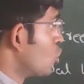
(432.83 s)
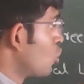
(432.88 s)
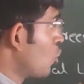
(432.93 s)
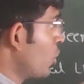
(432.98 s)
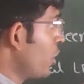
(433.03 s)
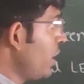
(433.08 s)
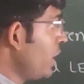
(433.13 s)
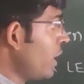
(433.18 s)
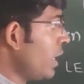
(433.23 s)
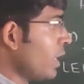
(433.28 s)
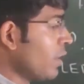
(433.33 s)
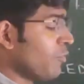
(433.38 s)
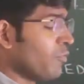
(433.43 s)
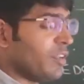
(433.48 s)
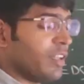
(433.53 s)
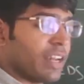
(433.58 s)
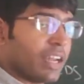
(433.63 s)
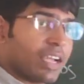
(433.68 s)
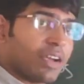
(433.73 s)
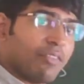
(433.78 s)
So here
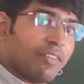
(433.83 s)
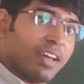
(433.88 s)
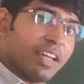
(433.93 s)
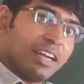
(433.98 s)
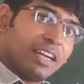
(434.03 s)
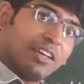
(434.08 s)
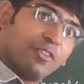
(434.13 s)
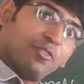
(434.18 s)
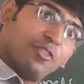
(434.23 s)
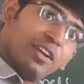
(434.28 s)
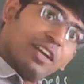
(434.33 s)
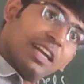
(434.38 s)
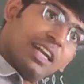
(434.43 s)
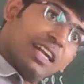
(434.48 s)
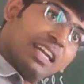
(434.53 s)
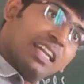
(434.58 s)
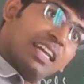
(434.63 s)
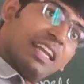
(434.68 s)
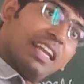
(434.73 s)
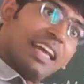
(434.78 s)
we require
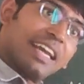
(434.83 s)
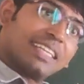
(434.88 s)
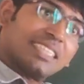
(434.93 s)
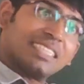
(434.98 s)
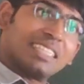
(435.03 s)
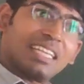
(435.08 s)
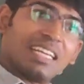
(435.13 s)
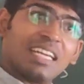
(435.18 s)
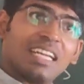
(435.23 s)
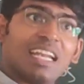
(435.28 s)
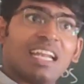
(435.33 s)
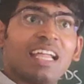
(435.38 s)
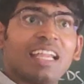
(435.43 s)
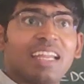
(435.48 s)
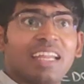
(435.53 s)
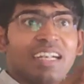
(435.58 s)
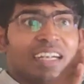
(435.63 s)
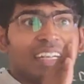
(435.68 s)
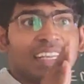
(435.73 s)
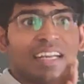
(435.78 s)
definitely an external or
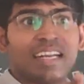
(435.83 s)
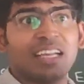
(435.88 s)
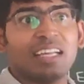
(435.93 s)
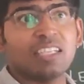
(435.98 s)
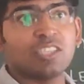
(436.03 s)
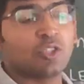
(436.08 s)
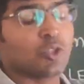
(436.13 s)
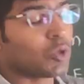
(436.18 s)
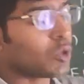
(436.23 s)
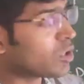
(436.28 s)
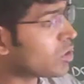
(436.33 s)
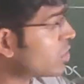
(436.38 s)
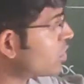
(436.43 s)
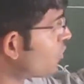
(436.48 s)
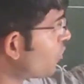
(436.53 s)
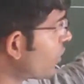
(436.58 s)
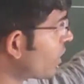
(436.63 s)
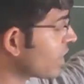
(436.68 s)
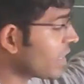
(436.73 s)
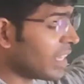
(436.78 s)
internal
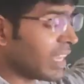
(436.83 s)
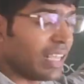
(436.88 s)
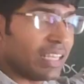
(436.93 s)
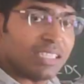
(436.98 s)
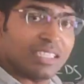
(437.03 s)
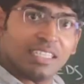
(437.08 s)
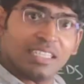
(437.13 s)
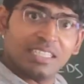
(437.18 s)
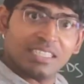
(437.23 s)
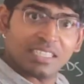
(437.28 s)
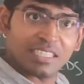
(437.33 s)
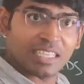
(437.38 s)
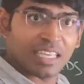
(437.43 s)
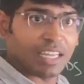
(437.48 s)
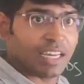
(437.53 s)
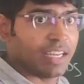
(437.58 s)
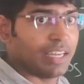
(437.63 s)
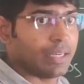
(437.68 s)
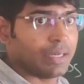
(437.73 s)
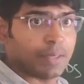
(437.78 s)
source for the LCD
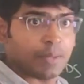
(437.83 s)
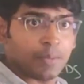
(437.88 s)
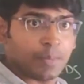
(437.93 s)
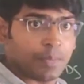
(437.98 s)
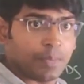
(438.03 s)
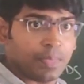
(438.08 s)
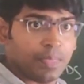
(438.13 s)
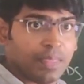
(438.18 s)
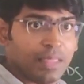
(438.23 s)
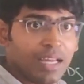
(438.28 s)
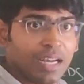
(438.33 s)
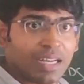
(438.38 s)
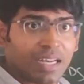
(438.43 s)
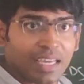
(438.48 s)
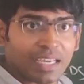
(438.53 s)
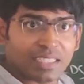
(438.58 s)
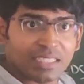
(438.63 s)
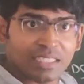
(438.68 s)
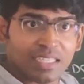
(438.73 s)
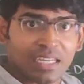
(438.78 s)
screen. That
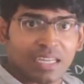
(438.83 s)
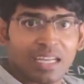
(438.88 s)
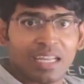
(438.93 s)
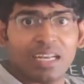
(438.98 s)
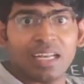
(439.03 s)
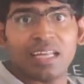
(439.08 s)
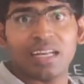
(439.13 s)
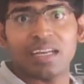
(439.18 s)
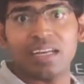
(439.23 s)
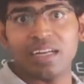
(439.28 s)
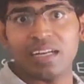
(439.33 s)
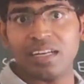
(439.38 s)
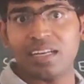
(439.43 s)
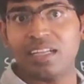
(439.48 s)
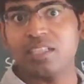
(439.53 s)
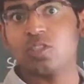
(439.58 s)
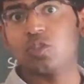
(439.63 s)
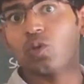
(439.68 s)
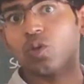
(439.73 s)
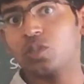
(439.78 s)
external or
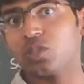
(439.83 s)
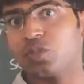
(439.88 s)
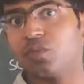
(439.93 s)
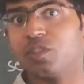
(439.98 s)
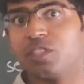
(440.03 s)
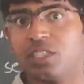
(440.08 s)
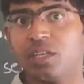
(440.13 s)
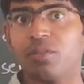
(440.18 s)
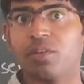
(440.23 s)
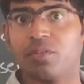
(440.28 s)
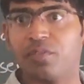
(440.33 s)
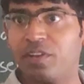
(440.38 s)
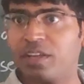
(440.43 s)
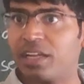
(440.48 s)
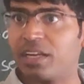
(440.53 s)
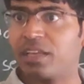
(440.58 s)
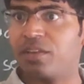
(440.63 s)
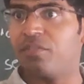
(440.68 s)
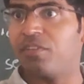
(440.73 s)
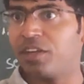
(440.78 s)
internal source, whichever we
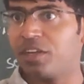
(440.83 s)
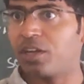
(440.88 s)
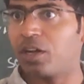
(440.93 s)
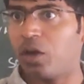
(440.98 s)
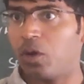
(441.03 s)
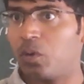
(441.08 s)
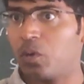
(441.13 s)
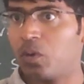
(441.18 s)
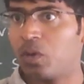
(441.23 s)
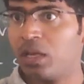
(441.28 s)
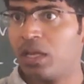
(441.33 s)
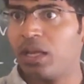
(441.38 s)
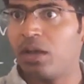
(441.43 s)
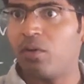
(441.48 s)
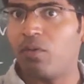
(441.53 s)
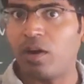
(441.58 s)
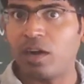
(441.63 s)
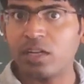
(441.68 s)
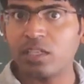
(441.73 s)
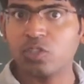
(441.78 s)
are giving now,
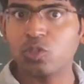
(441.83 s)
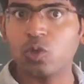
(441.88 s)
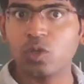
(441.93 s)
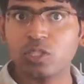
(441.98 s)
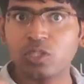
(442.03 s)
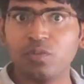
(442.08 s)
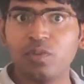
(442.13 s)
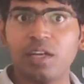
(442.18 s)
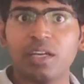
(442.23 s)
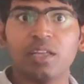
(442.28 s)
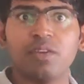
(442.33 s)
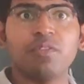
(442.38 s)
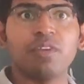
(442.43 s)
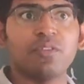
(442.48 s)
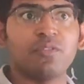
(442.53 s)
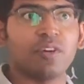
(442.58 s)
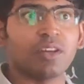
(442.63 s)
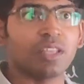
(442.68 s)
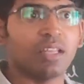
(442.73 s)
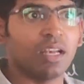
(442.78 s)
what source we are
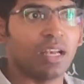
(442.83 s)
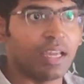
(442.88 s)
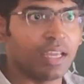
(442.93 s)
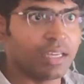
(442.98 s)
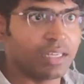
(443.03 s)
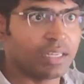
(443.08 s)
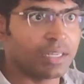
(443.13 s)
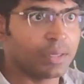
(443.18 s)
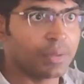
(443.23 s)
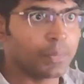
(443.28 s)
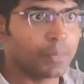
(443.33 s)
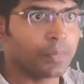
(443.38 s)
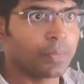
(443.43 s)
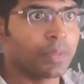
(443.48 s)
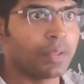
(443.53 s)
giving for the light?